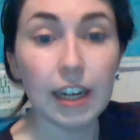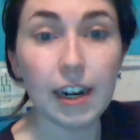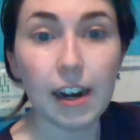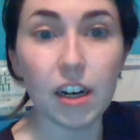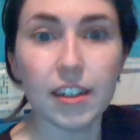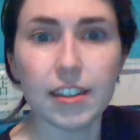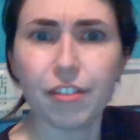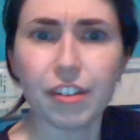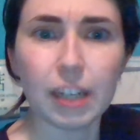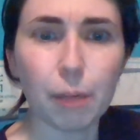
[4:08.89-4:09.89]
uh,
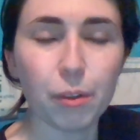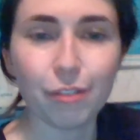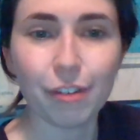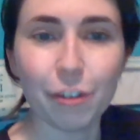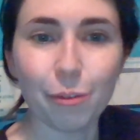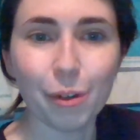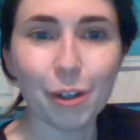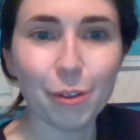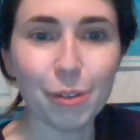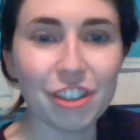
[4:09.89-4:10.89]
different temples around the
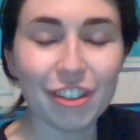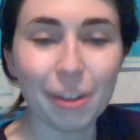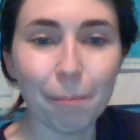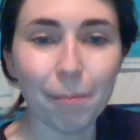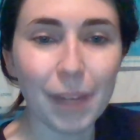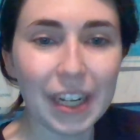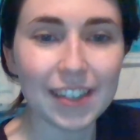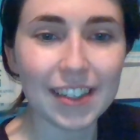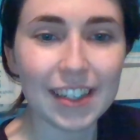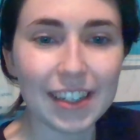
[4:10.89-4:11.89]
world, which is
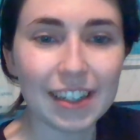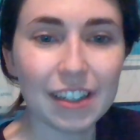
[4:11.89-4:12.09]
amazing.